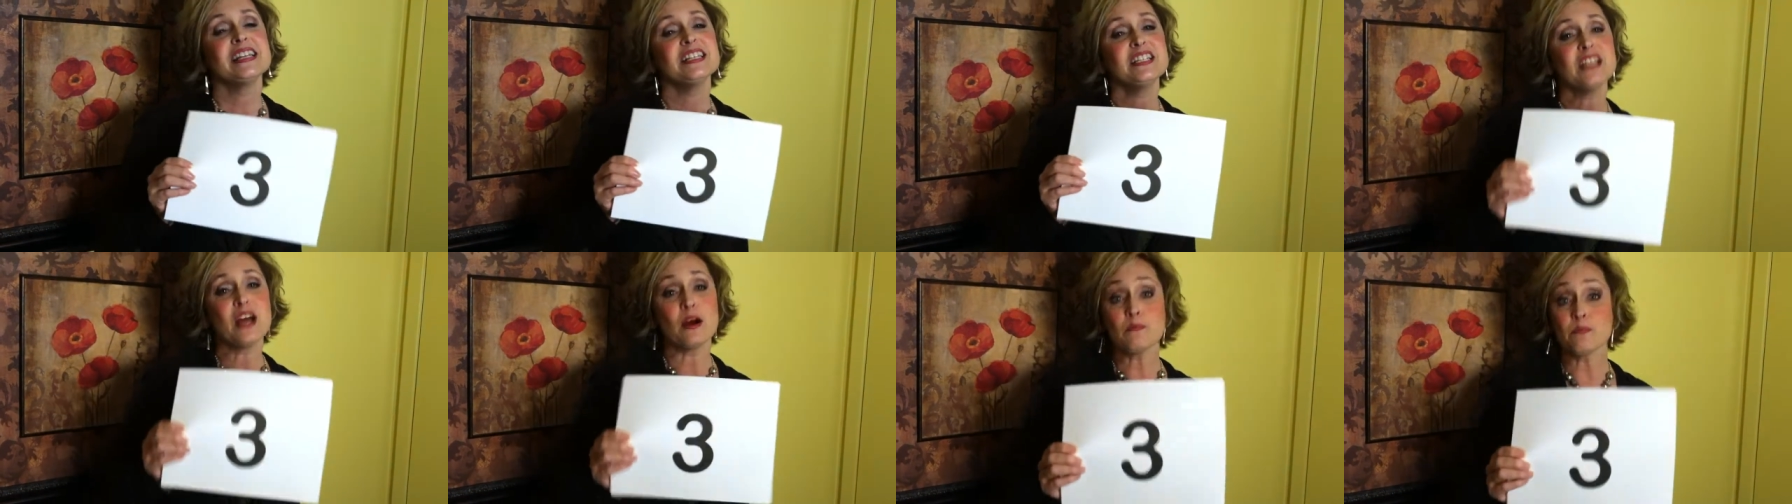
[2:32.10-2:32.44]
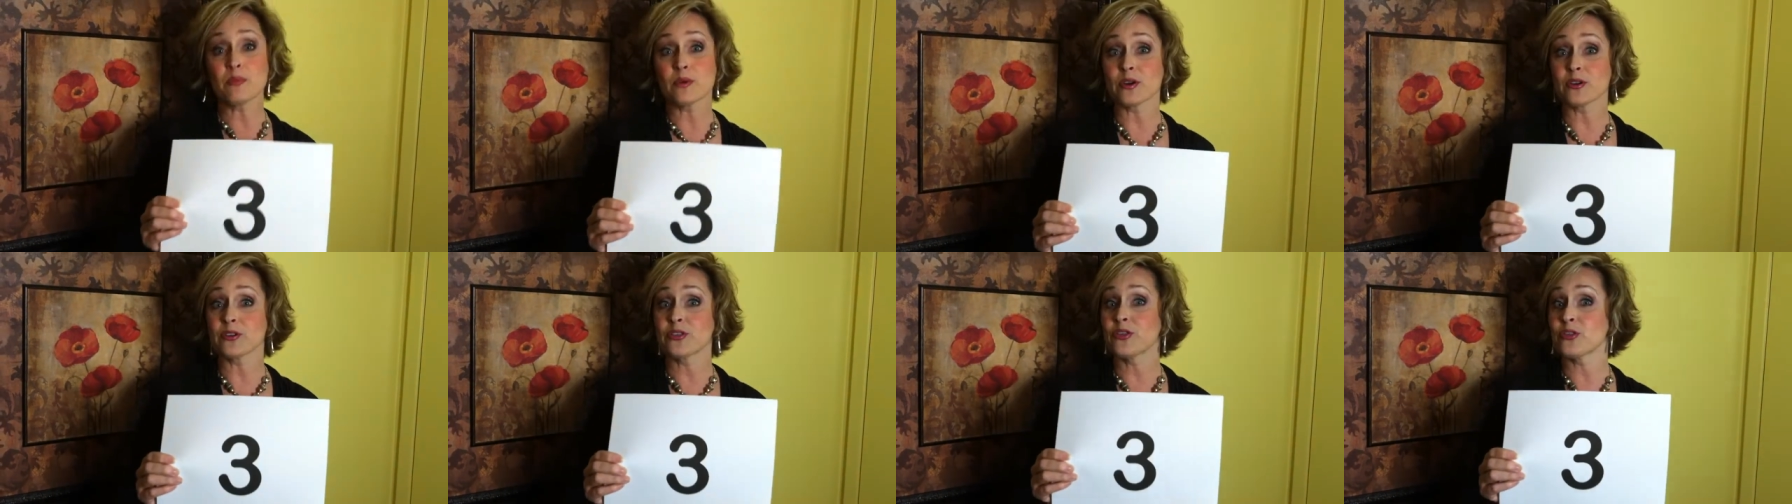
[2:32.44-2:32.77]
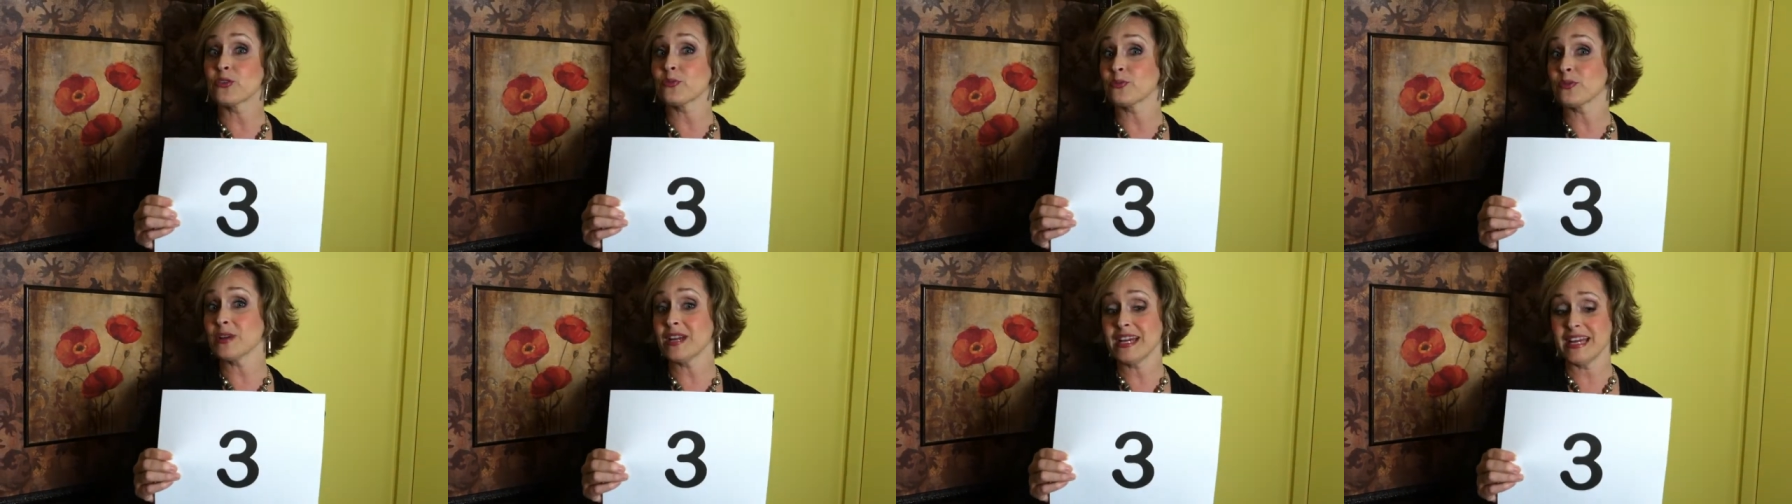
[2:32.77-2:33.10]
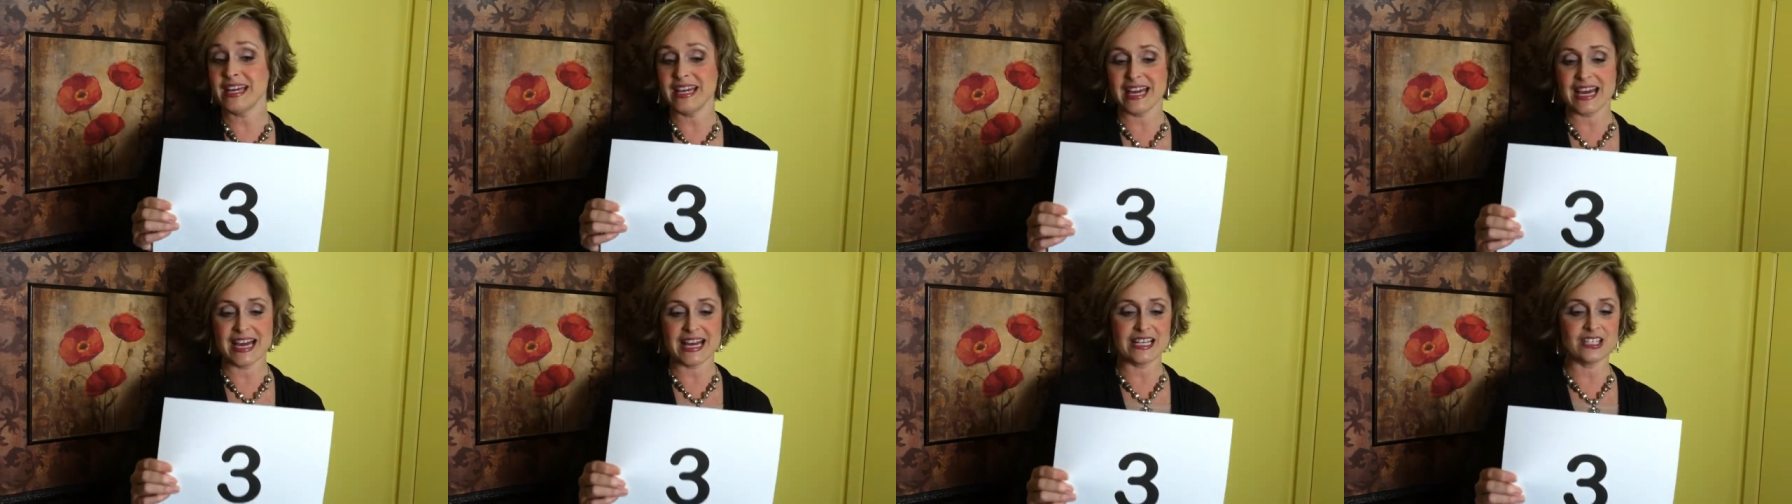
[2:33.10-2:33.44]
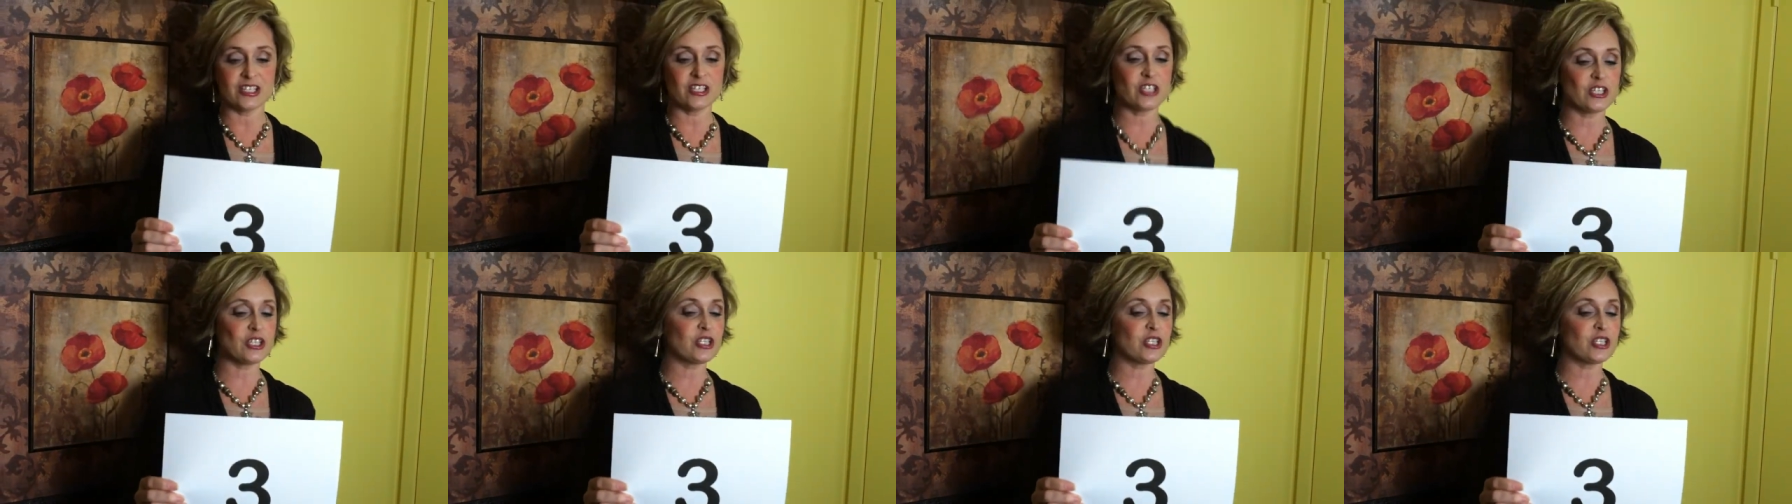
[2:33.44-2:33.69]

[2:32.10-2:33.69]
Number three is